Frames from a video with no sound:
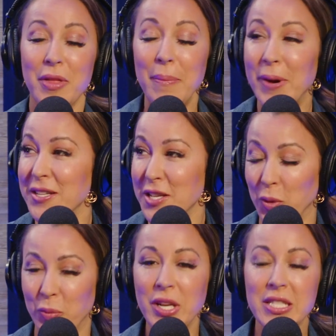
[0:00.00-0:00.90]
No, that part does
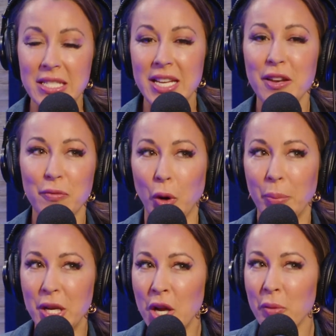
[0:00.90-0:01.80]
work. What it's intended for,
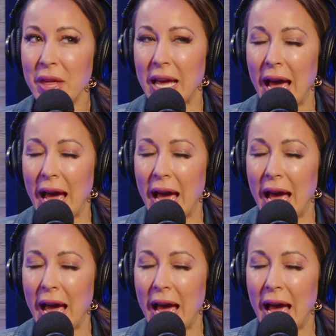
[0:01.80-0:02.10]
but no,